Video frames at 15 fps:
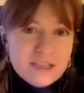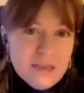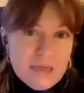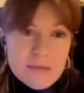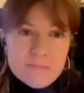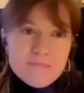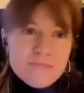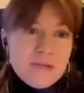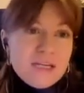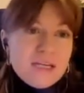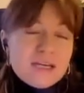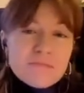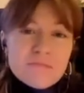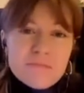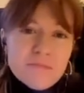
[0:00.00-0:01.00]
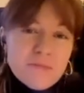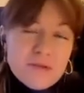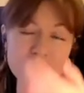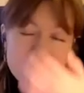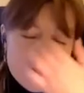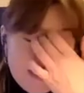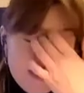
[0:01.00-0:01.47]
like meaning,
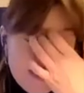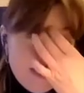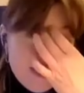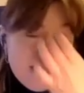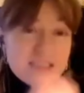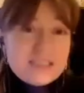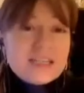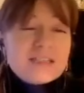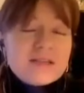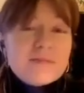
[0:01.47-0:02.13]
well, it doesn't